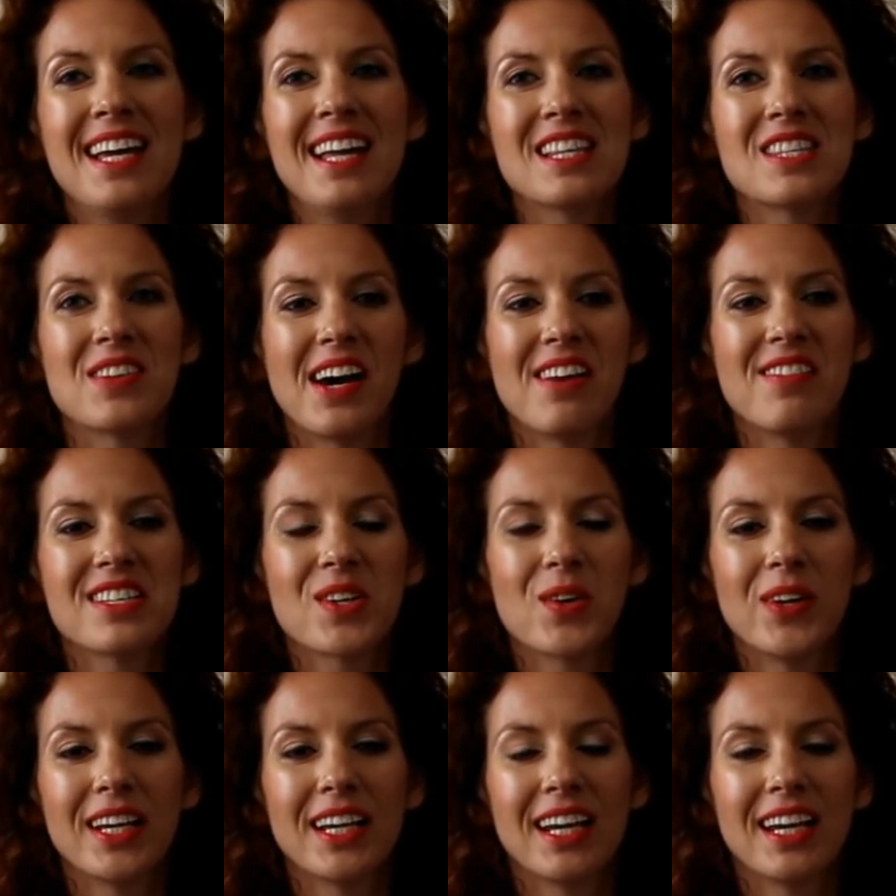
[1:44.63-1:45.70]
So I was
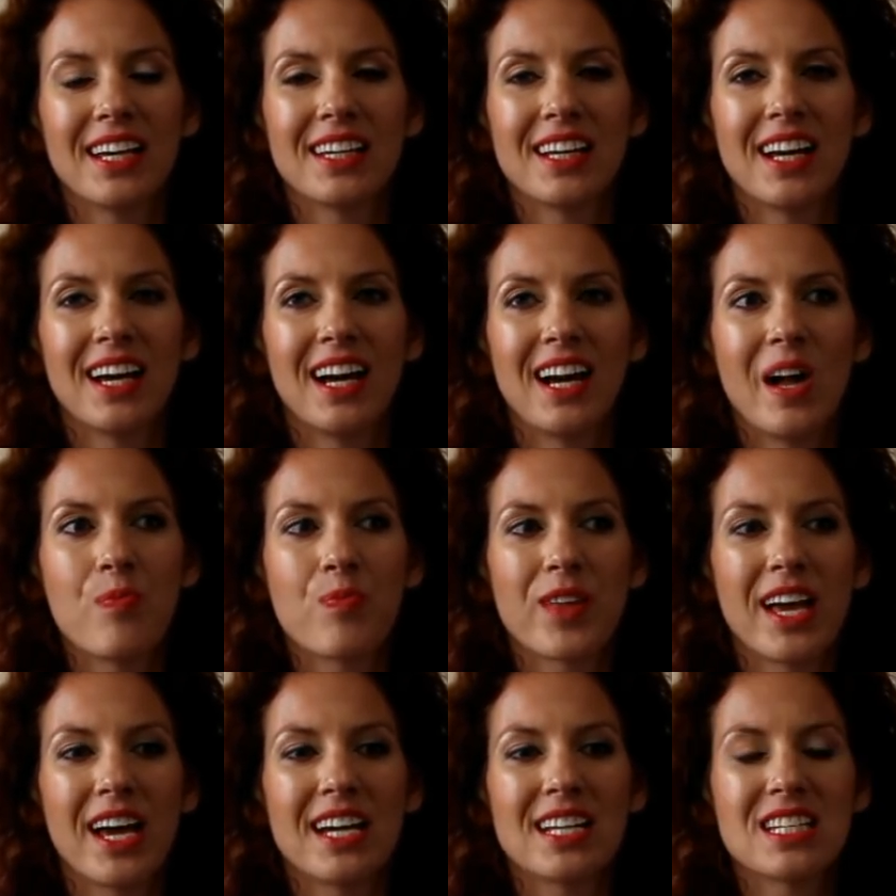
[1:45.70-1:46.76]
going in at
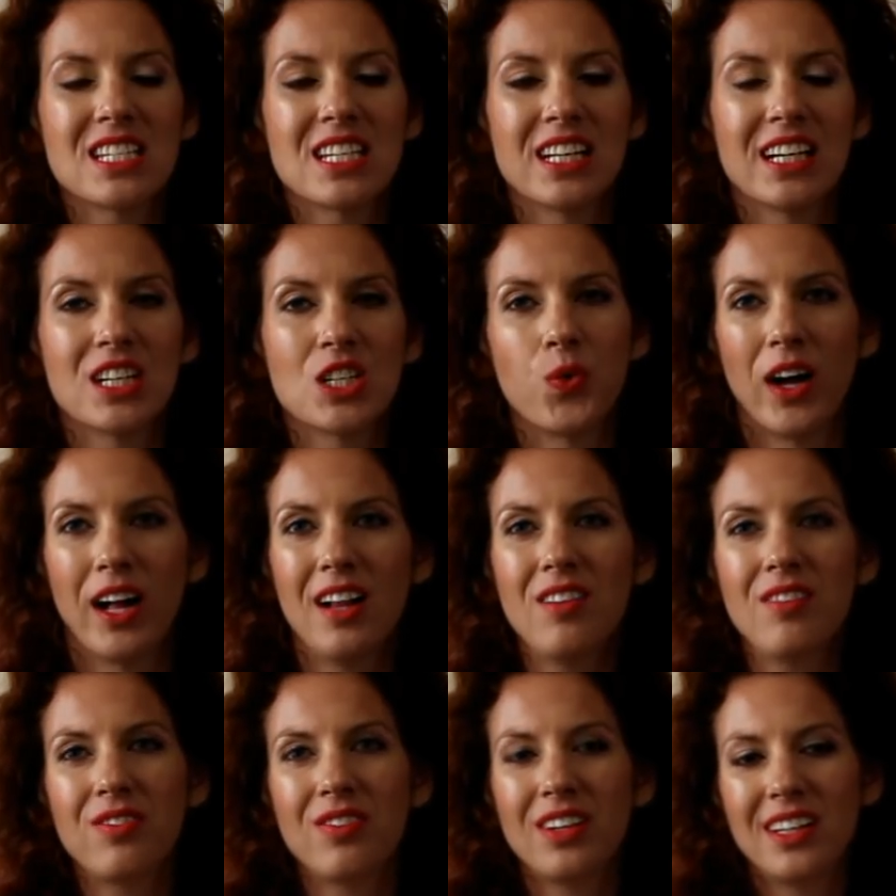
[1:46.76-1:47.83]

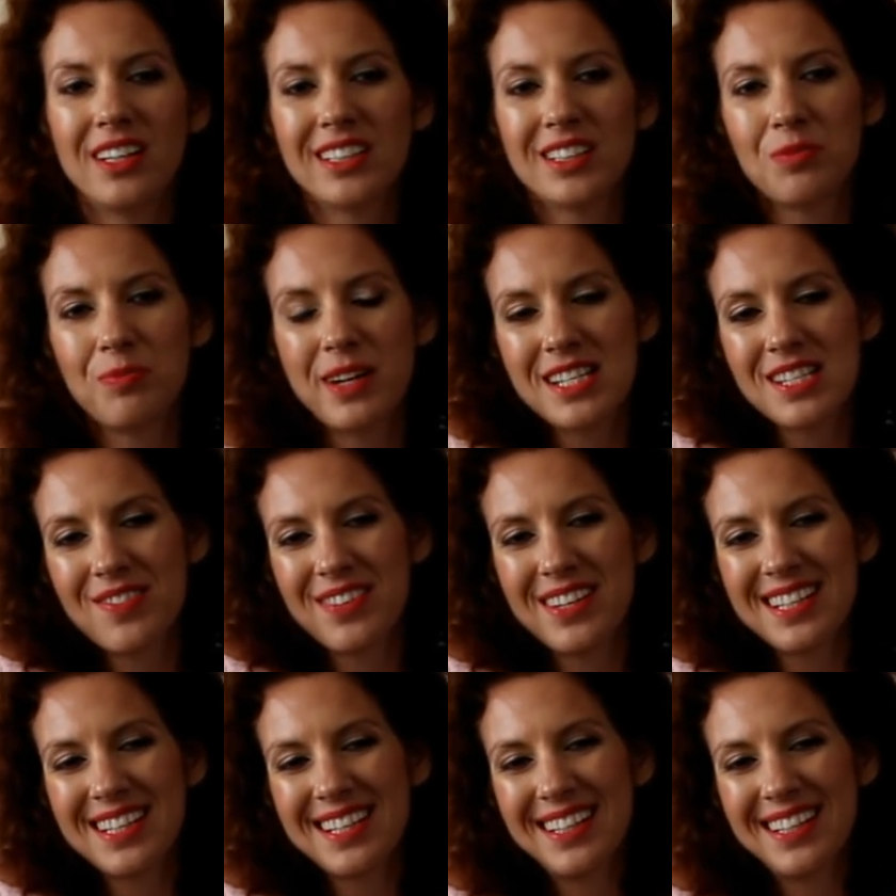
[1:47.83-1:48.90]
12 to
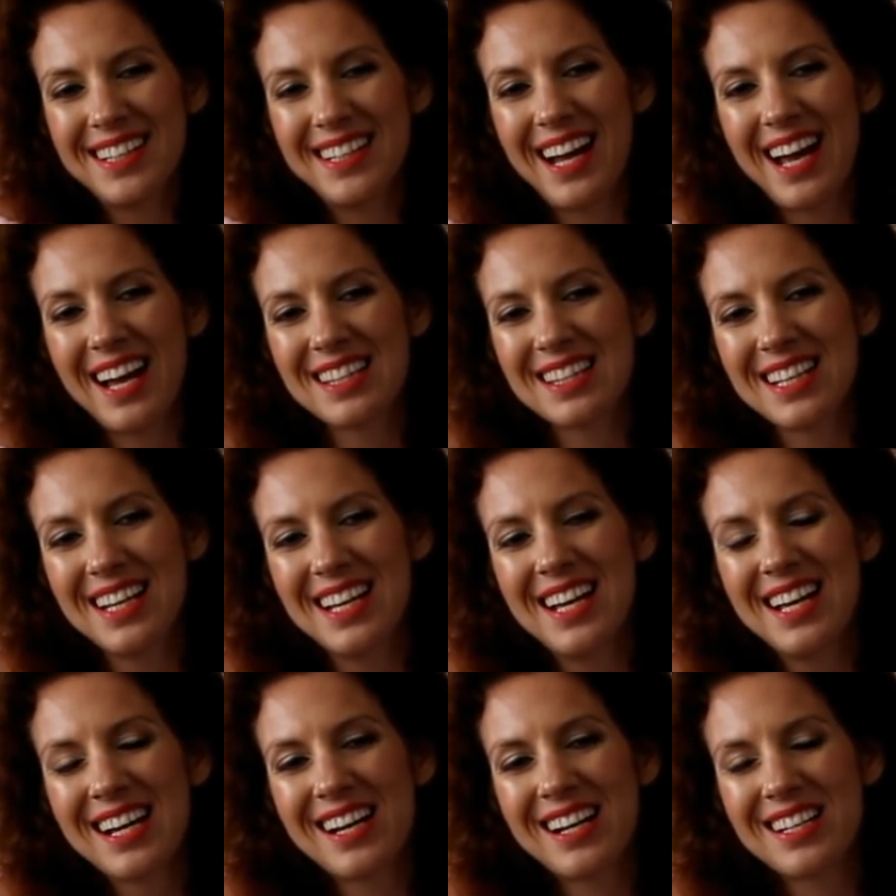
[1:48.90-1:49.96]
breastfeed her and
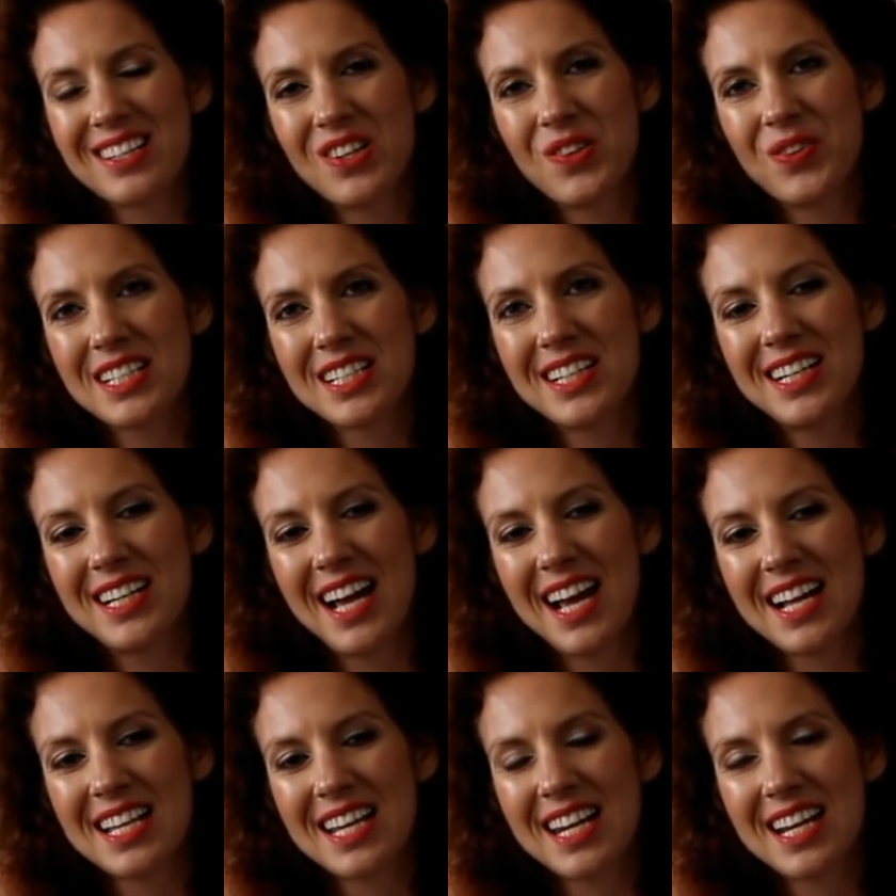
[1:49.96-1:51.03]
cuddle with her,
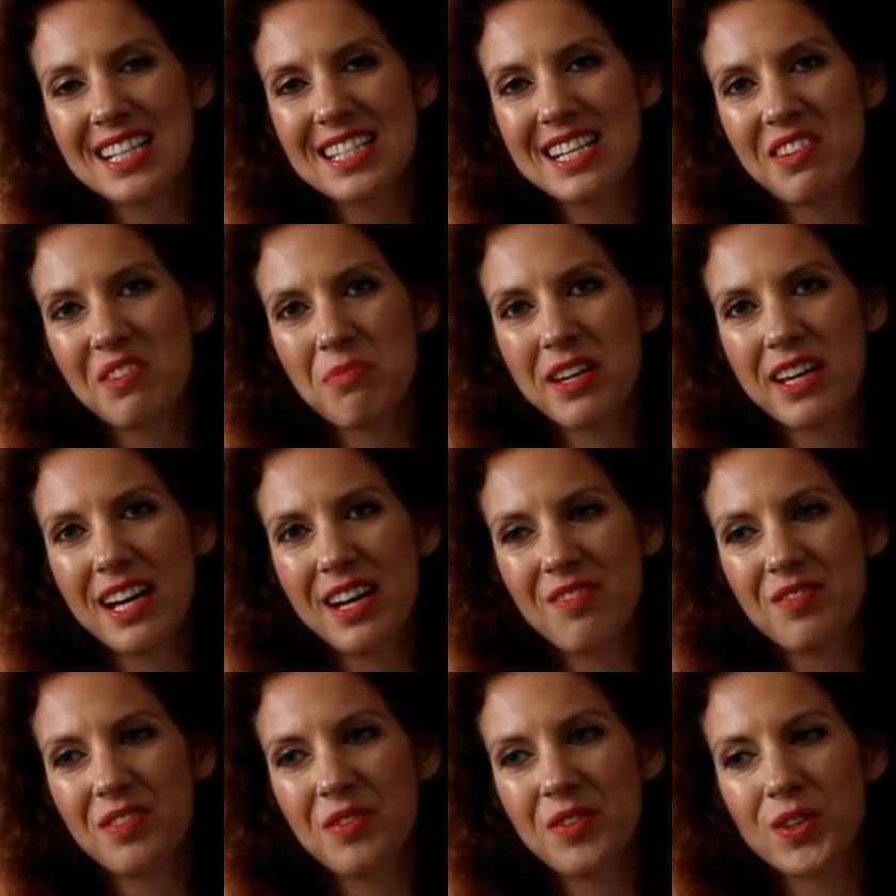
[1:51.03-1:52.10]
and then at 7 p.m.
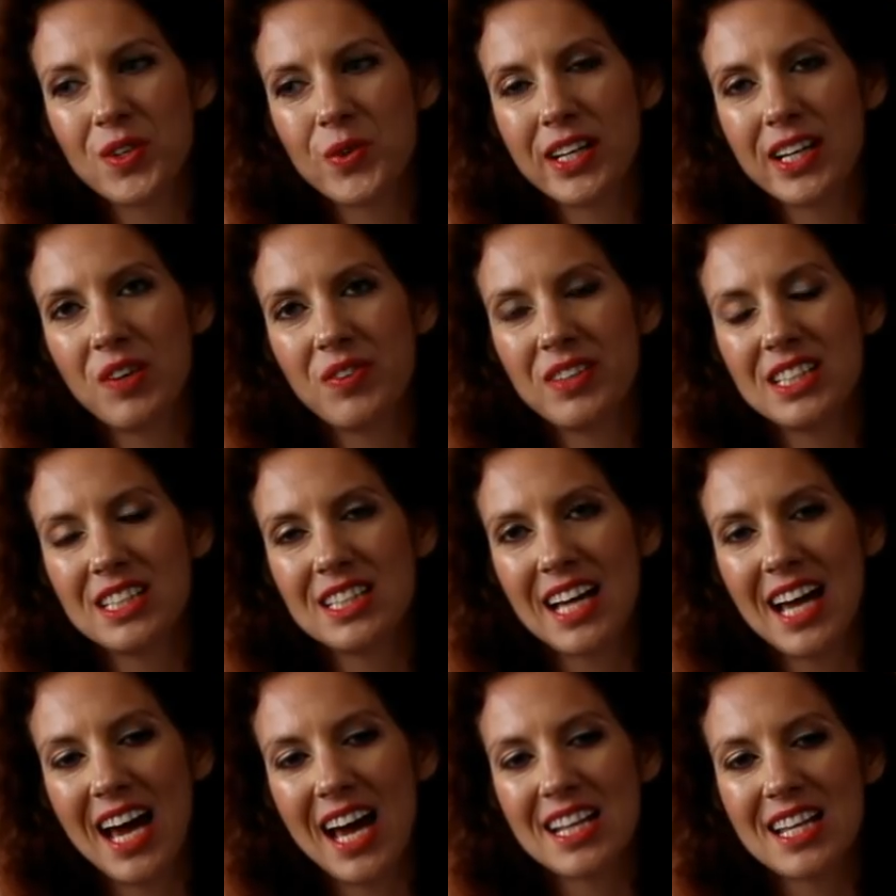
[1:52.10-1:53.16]
we were going in with the
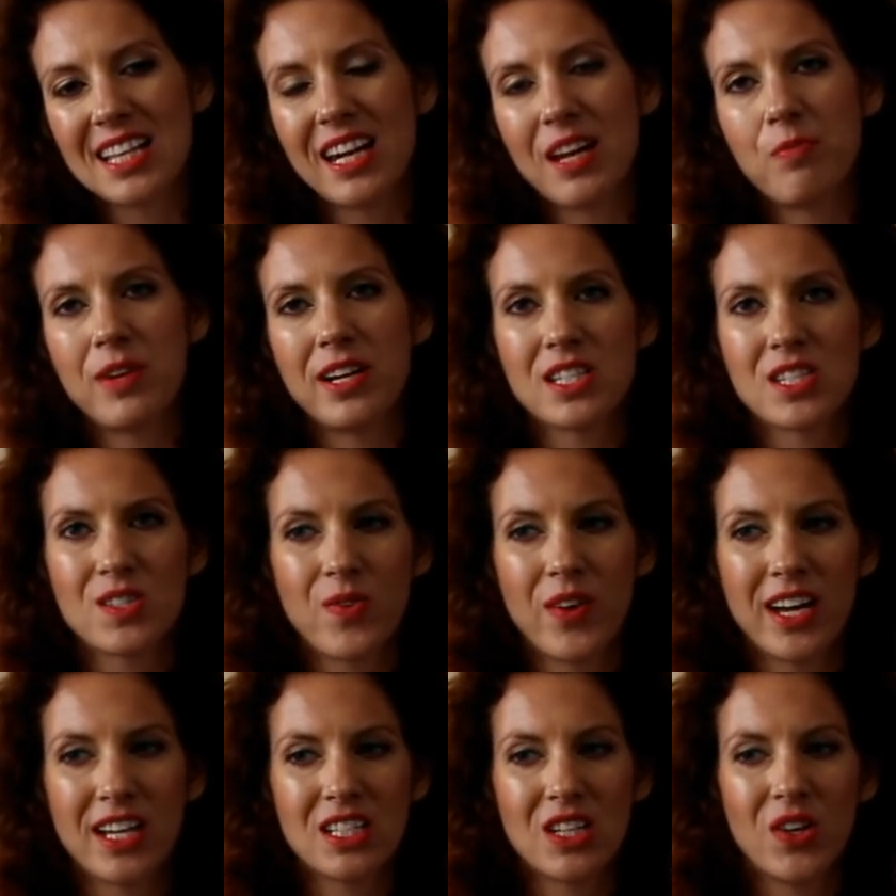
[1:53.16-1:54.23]
dad, and then I
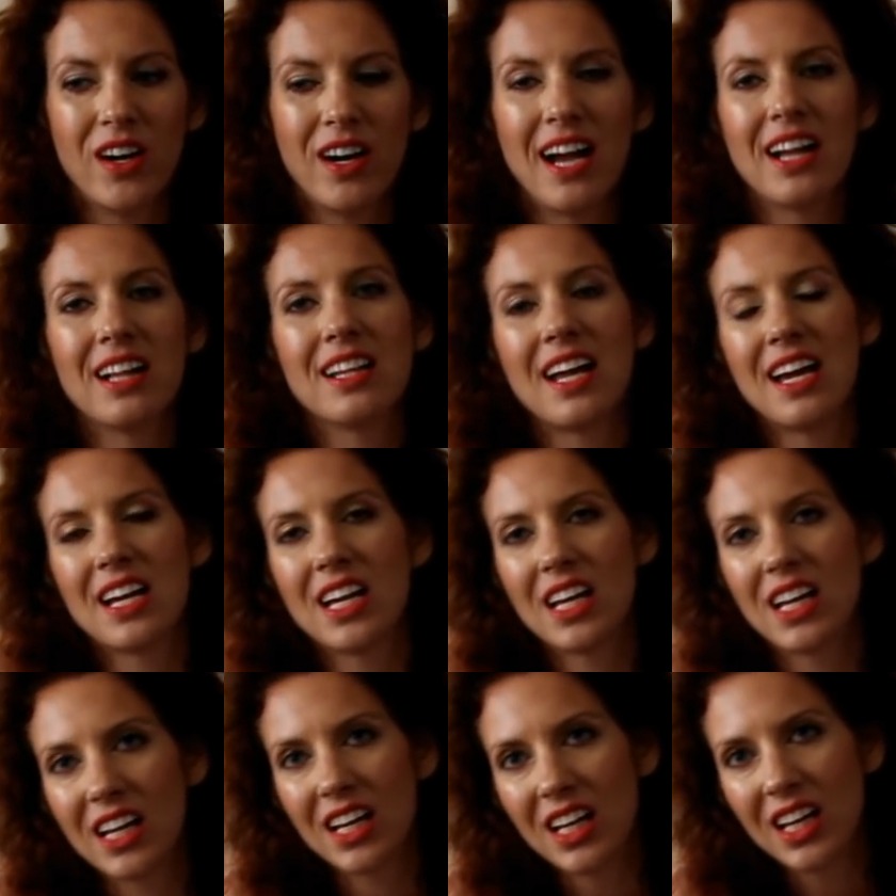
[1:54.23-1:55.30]
breastfed her, and then he